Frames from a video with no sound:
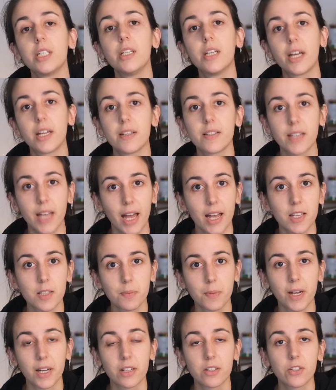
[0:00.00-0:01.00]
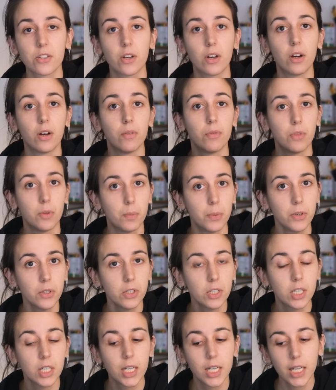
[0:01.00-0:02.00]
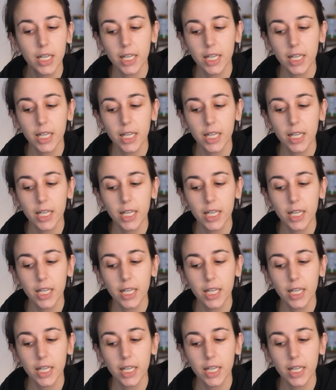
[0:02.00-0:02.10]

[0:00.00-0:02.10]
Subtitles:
nice aspect of the book,